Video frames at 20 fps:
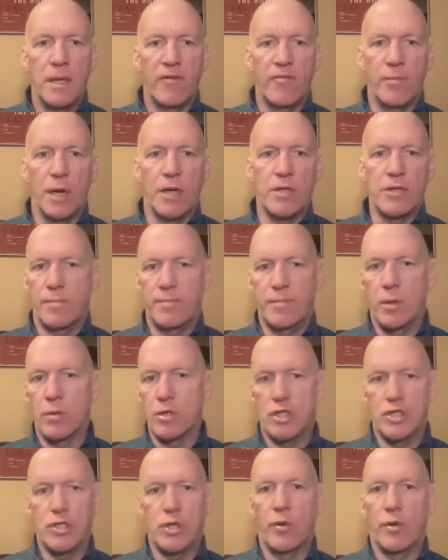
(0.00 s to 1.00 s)
if
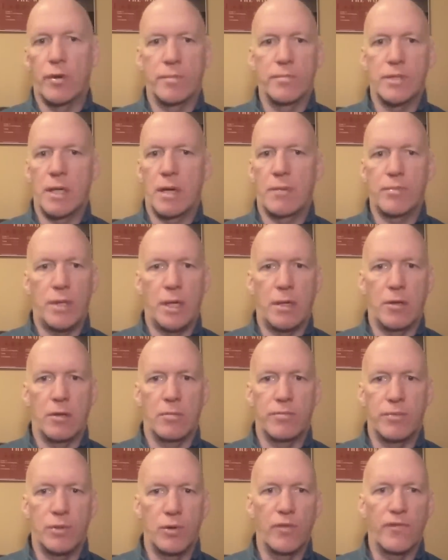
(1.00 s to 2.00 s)
Montembeau showed him something
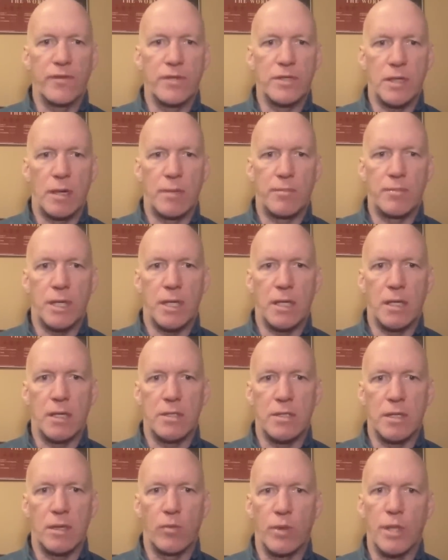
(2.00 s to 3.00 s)
or proven something, and
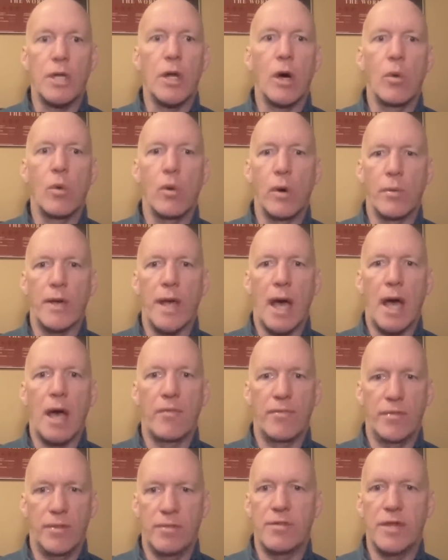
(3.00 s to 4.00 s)
he said, we know what we
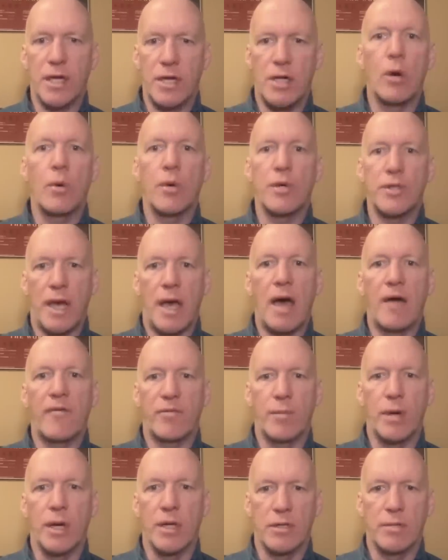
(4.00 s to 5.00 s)
have. They know what they have
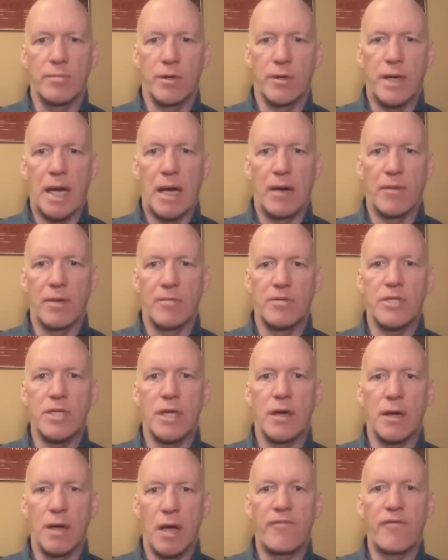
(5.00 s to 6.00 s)
in Montembeau now. They've
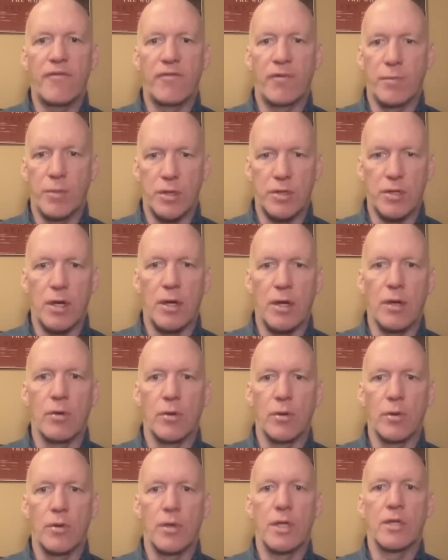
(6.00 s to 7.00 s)
seen enough of him that they know
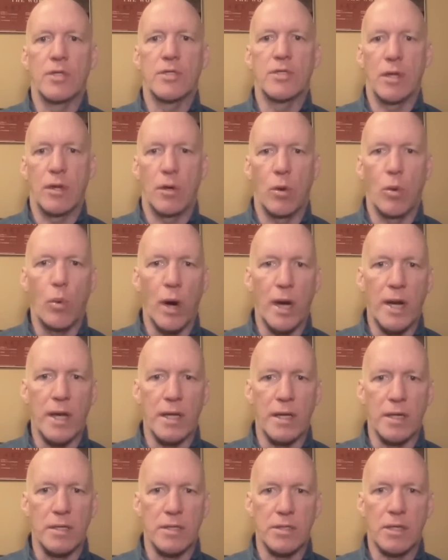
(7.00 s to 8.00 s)
who he is. They know what
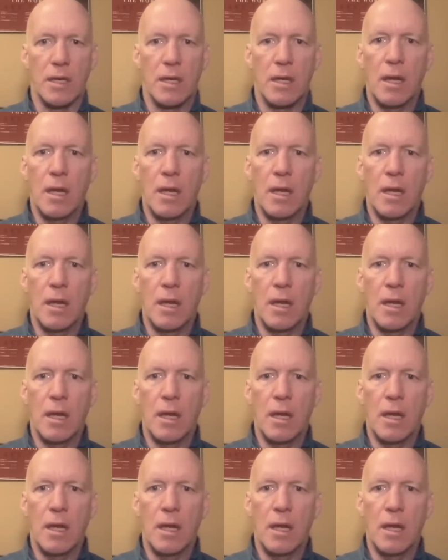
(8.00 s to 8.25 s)
he is.